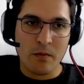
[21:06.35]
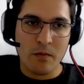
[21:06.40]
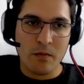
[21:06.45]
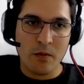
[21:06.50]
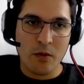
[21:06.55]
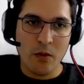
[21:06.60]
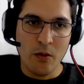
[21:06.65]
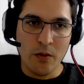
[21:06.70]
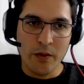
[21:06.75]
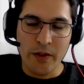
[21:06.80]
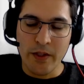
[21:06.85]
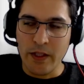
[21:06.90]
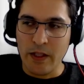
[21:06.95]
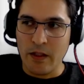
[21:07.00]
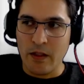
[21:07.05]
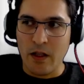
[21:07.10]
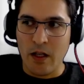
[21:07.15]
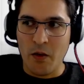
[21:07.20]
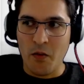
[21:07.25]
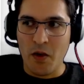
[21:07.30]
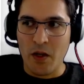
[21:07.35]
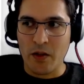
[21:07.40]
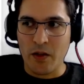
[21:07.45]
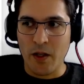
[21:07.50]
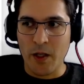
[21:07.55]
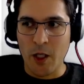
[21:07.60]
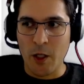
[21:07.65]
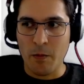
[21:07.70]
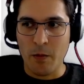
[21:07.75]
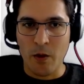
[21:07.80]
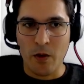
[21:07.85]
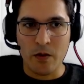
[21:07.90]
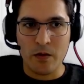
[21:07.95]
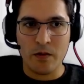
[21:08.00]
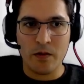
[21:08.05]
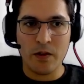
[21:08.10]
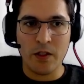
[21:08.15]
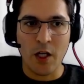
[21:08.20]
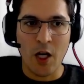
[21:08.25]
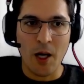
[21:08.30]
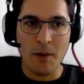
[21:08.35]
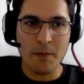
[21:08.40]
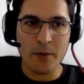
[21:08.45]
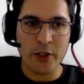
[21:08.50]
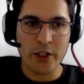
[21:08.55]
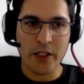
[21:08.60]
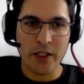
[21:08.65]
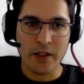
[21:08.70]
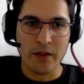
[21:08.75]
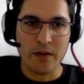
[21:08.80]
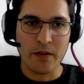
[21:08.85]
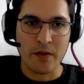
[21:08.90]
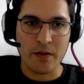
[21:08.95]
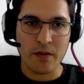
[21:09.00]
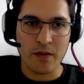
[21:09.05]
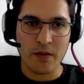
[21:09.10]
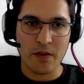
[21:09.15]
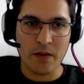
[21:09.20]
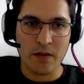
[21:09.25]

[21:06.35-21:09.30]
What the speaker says: cool thing I want to talk about, the options